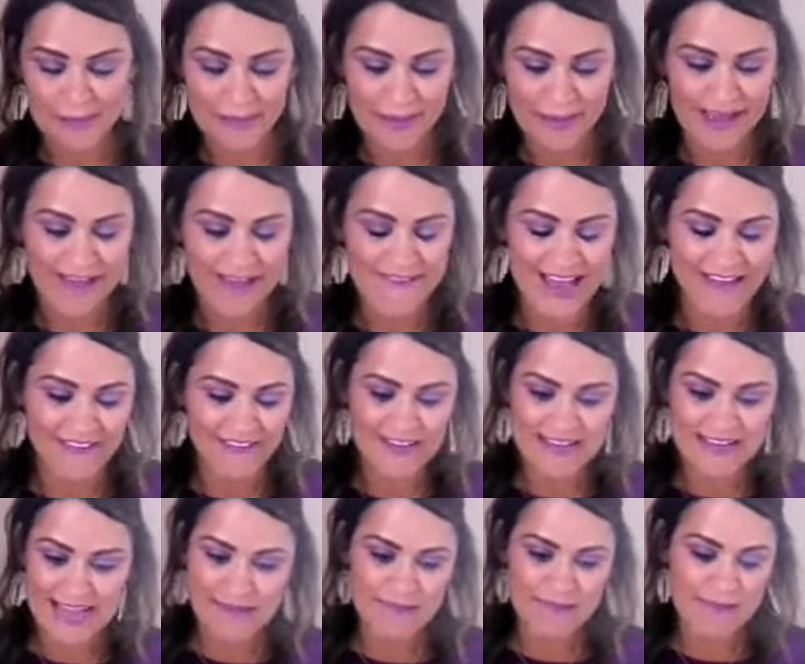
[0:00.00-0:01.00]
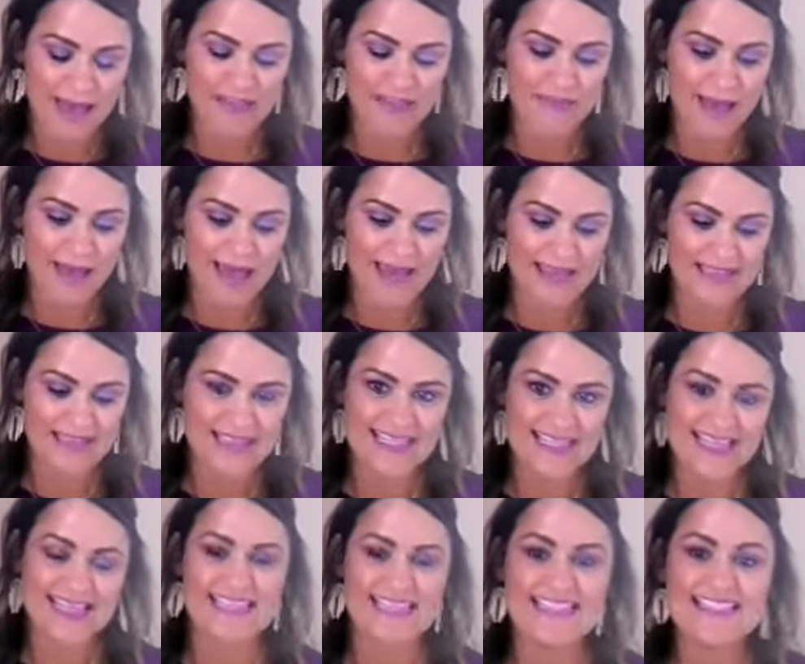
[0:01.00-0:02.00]
of everyday mathematics
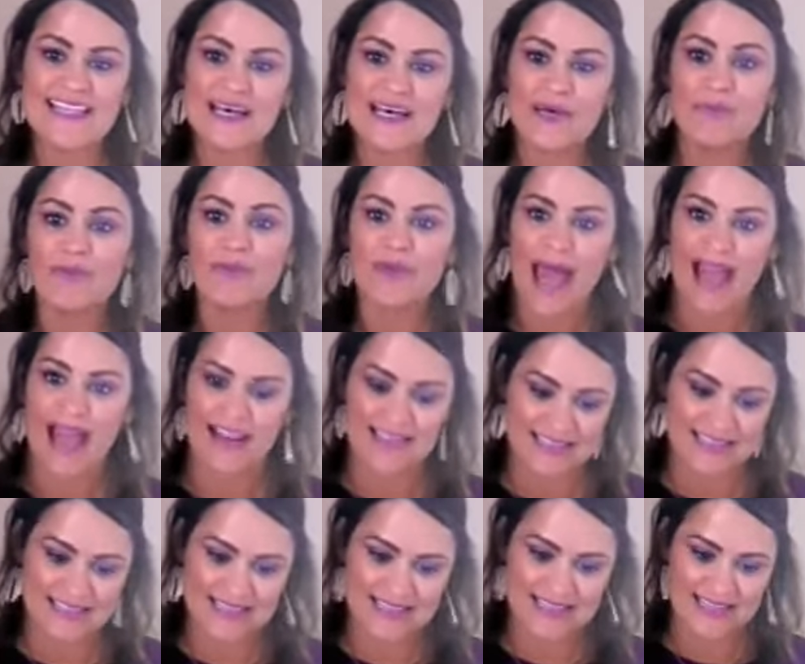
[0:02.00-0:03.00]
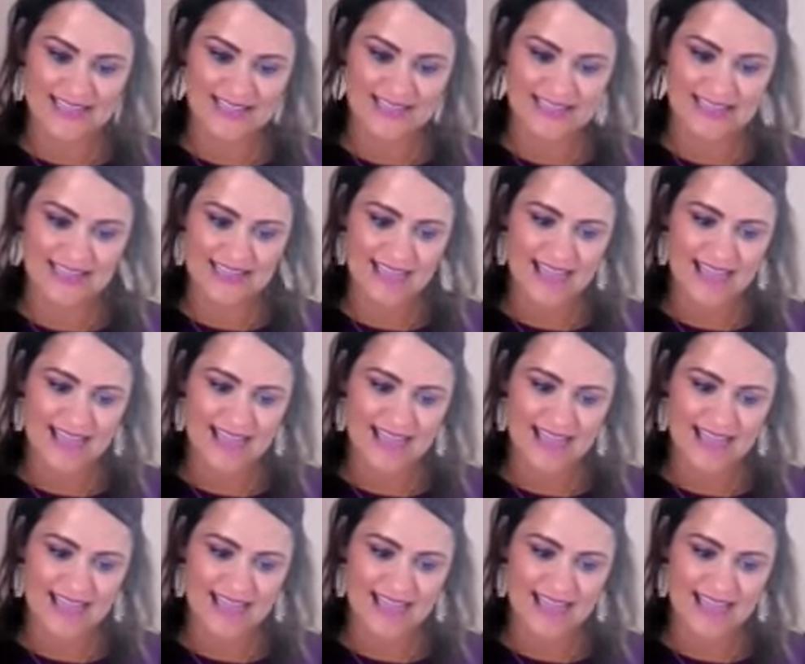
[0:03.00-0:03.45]
is the practice.